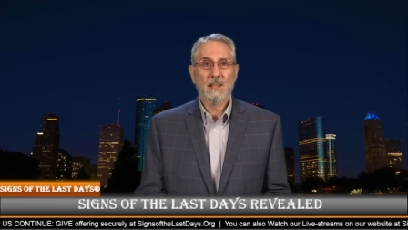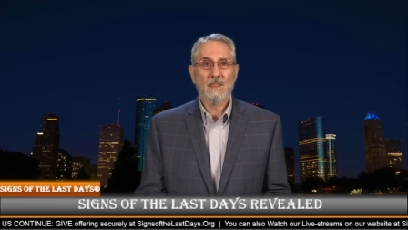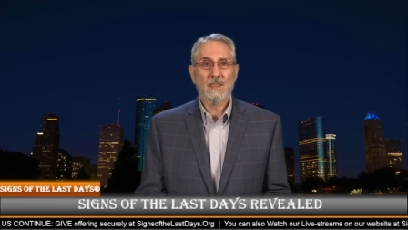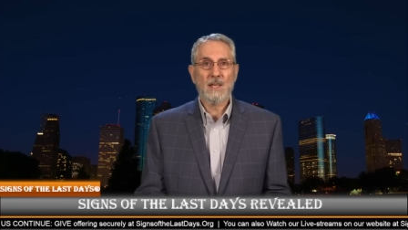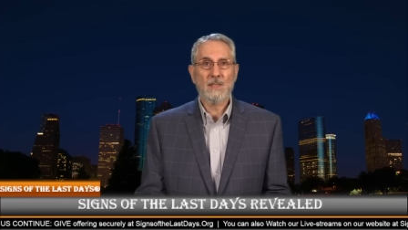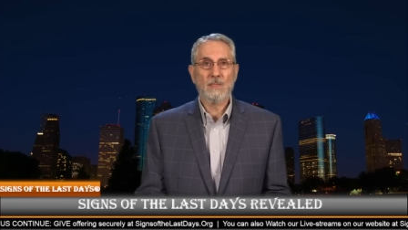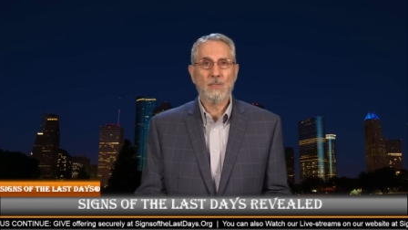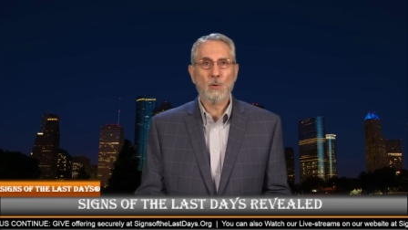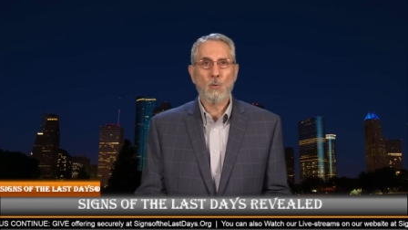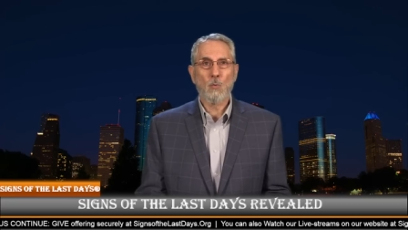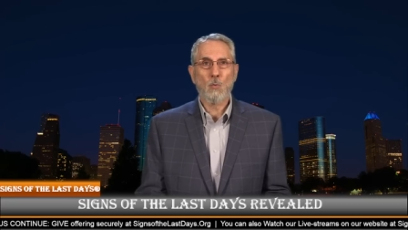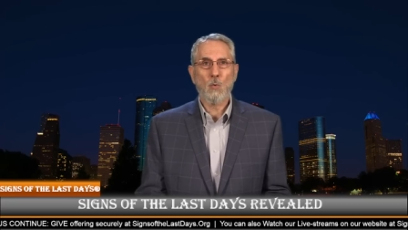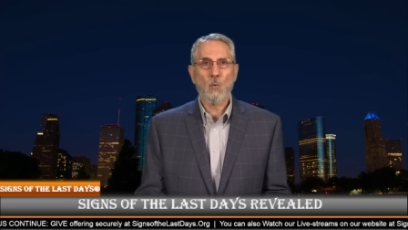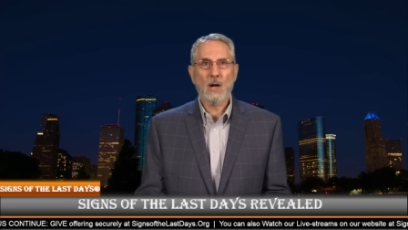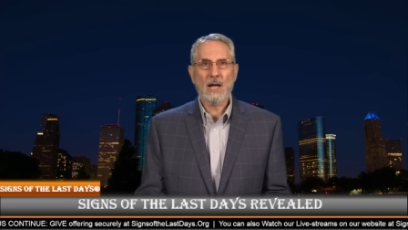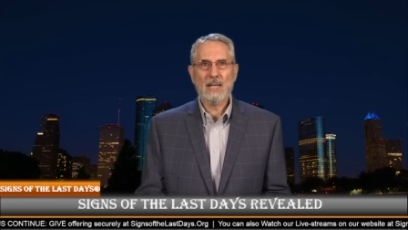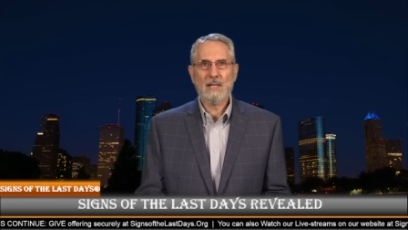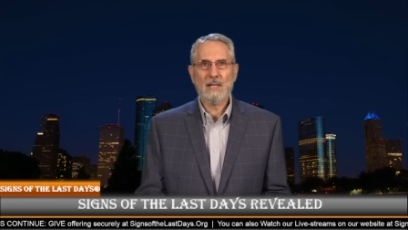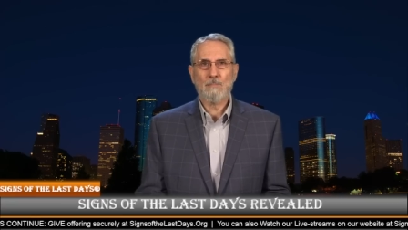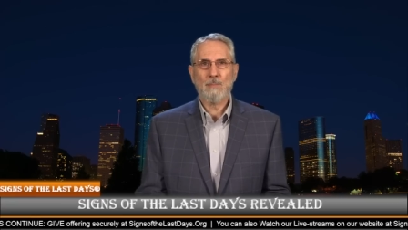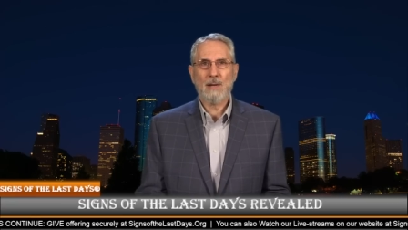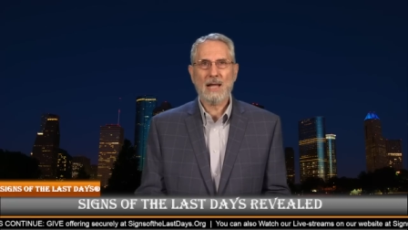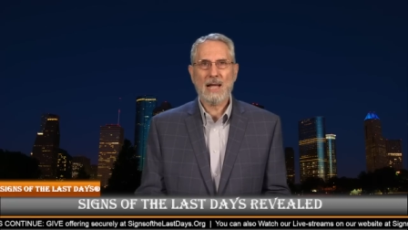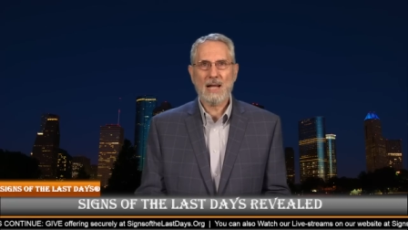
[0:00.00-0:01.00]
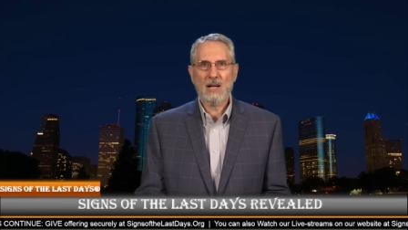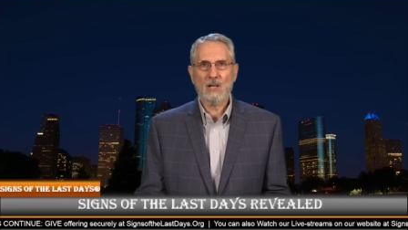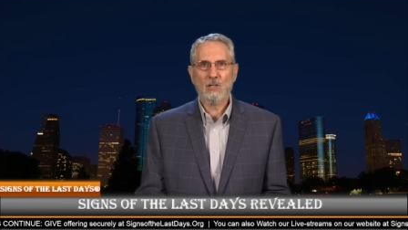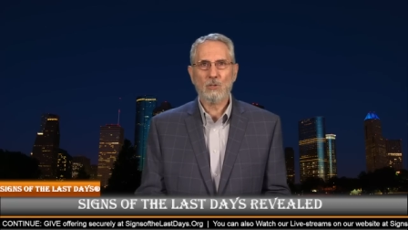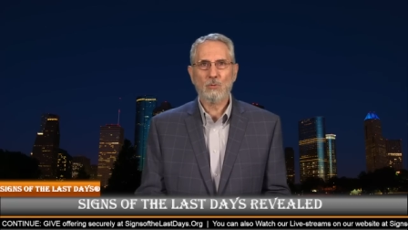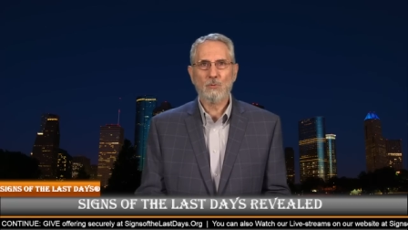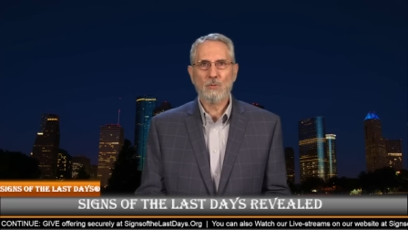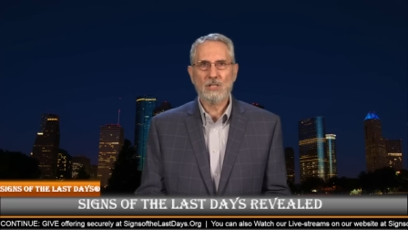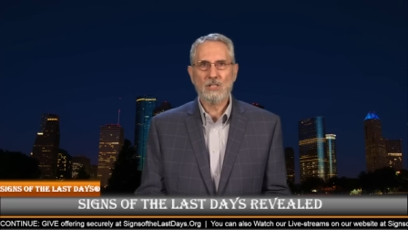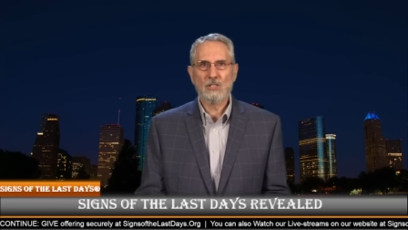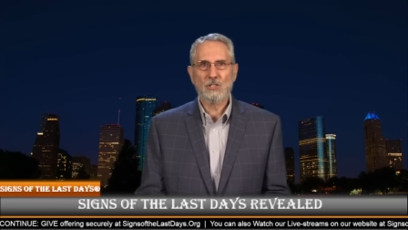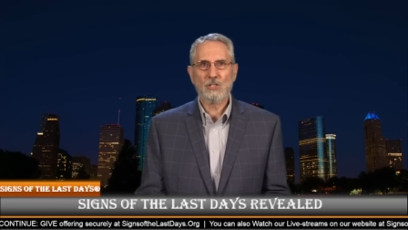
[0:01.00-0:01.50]
that the white
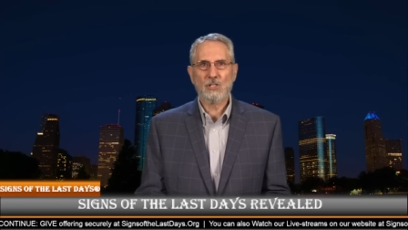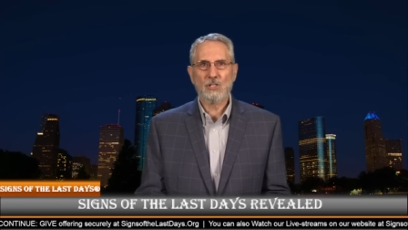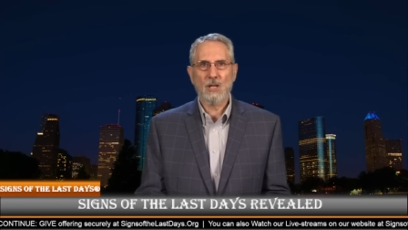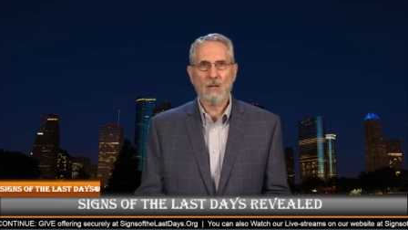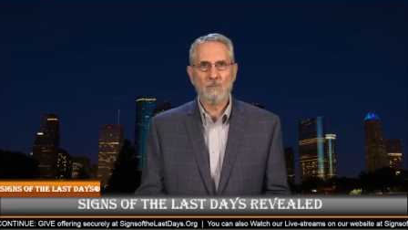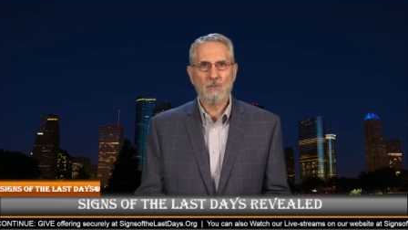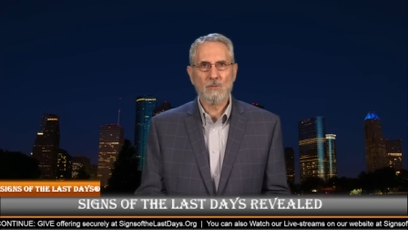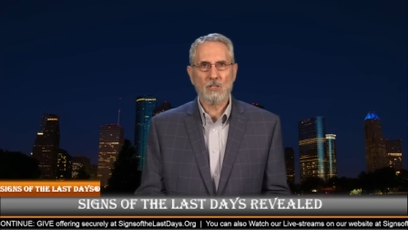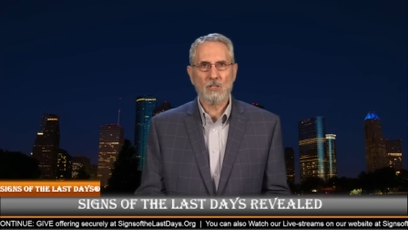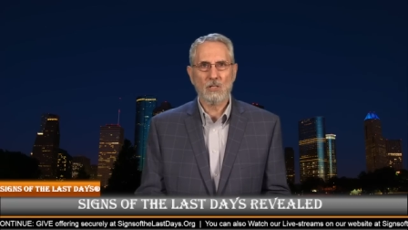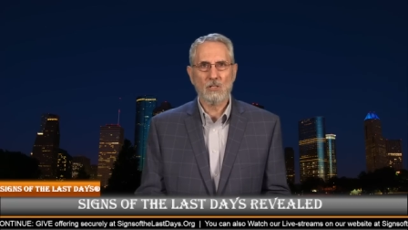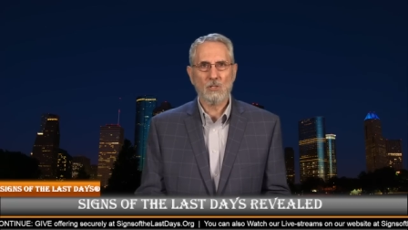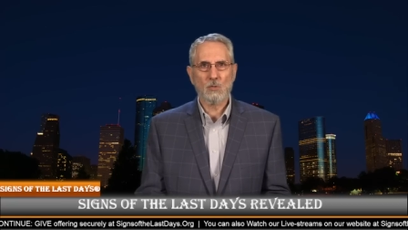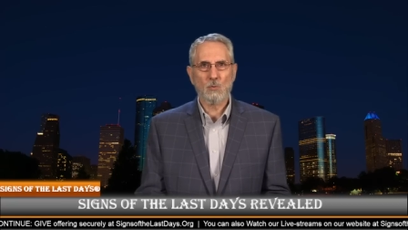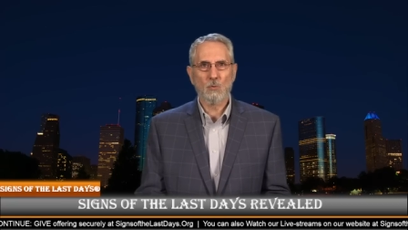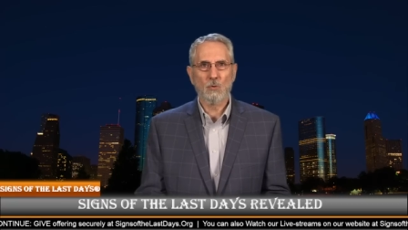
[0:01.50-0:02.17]
powdery substance